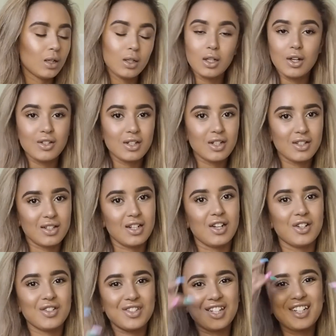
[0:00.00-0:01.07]
loads and loads and
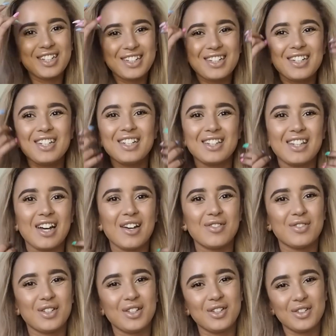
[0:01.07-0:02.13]
loads there
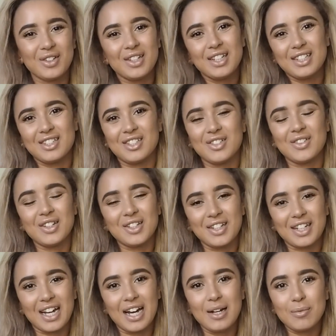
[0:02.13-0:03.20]
for you to
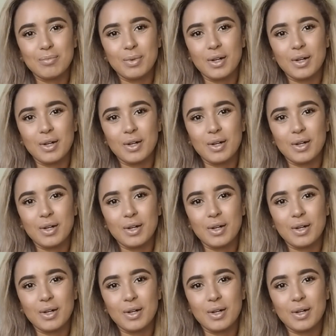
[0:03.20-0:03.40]
look at.